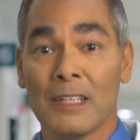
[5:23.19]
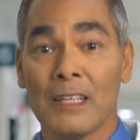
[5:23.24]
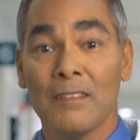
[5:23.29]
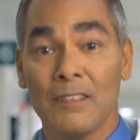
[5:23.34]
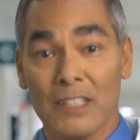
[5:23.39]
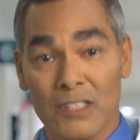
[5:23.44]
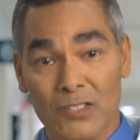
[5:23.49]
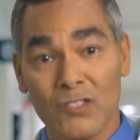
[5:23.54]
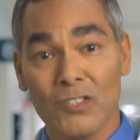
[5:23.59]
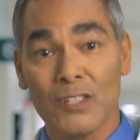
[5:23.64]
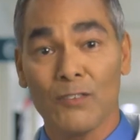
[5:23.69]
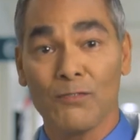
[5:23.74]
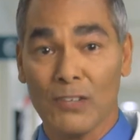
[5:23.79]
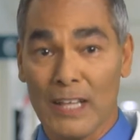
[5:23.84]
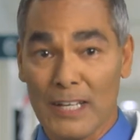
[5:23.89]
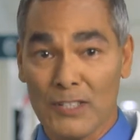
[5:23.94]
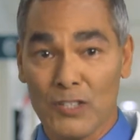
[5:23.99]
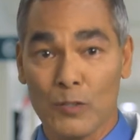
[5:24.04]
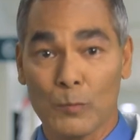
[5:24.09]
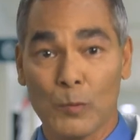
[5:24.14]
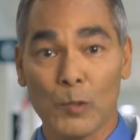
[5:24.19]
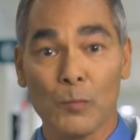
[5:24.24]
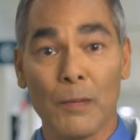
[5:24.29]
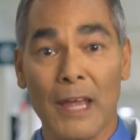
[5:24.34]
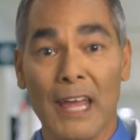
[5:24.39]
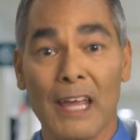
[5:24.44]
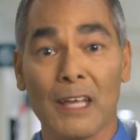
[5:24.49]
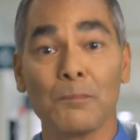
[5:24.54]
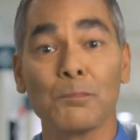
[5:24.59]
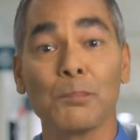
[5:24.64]
This is a flexible
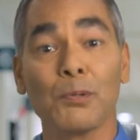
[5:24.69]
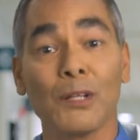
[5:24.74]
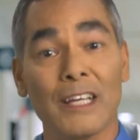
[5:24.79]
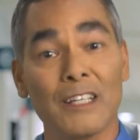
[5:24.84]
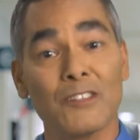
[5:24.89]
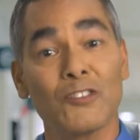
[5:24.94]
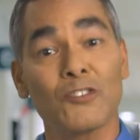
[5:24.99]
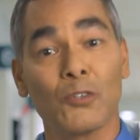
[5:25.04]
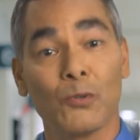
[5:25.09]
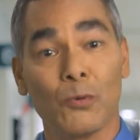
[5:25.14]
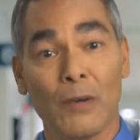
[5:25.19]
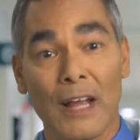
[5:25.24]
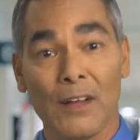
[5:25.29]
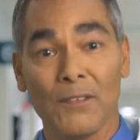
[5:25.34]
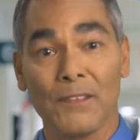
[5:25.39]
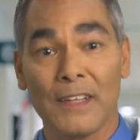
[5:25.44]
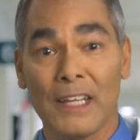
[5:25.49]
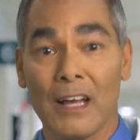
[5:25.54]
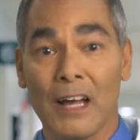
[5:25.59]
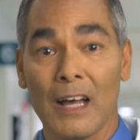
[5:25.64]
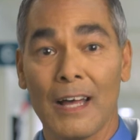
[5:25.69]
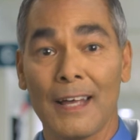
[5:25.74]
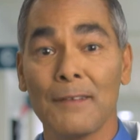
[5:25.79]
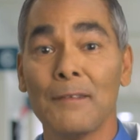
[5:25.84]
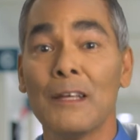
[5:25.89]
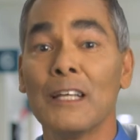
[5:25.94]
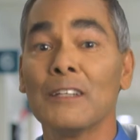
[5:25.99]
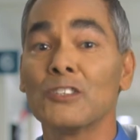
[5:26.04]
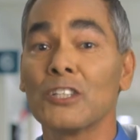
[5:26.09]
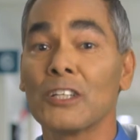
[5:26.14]
band placed around the eye
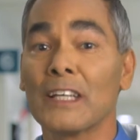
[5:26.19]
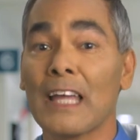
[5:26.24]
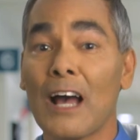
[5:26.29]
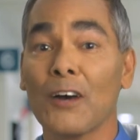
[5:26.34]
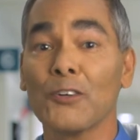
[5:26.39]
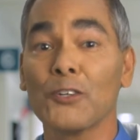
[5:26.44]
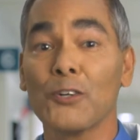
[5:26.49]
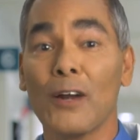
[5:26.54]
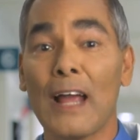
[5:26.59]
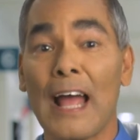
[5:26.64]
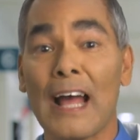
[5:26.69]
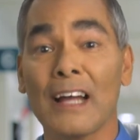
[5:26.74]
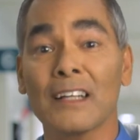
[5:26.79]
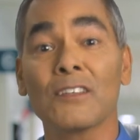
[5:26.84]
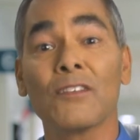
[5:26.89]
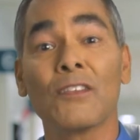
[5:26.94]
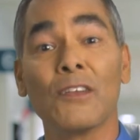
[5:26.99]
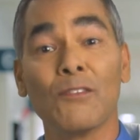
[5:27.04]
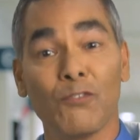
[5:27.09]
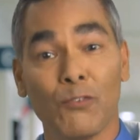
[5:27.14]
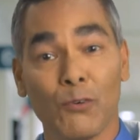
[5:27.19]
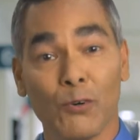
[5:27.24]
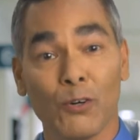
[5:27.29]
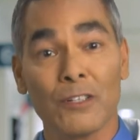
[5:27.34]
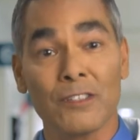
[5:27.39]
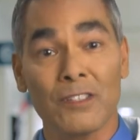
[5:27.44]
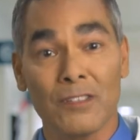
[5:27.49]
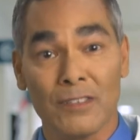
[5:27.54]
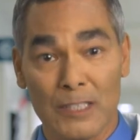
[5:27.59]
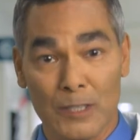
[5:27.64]
to counteract the
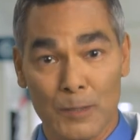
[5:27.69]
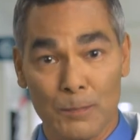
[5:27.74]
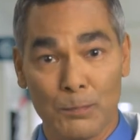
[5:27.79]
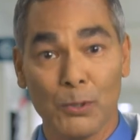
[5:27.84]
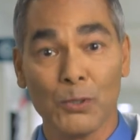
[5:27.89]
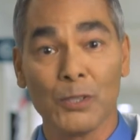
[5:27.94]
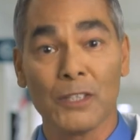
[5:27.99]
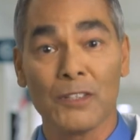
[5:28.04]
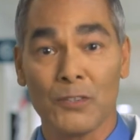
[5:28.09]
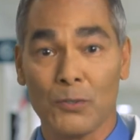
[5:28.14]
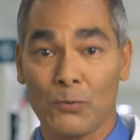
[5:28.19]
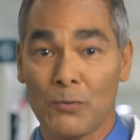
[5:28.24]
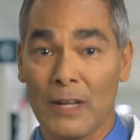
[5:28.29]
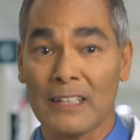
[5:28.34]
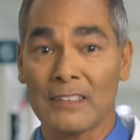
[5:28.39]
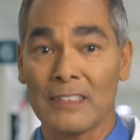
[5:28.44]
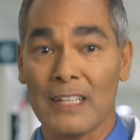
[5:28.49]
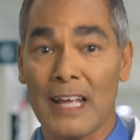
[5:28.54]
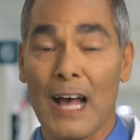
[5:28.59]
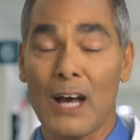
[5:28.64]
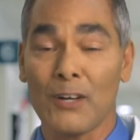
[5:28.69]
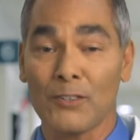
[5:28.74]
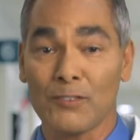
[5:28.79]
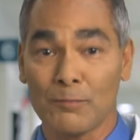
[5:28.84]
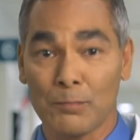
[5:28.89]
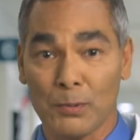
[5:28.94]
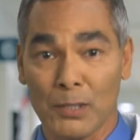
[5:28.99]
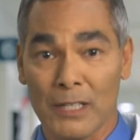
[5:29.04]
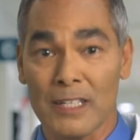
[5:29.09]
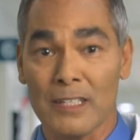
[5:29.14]
force that's pulling the retina out of
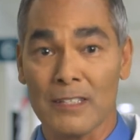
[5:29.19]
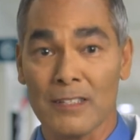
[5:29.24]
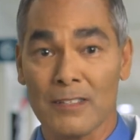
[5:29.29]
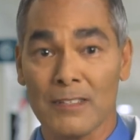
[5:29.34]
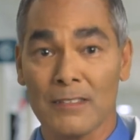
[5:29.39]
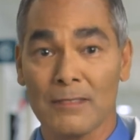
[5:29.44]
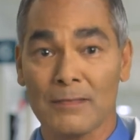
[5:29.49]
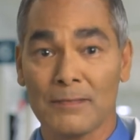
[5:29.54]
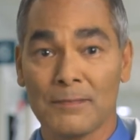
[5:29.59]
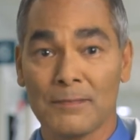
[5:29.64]
place.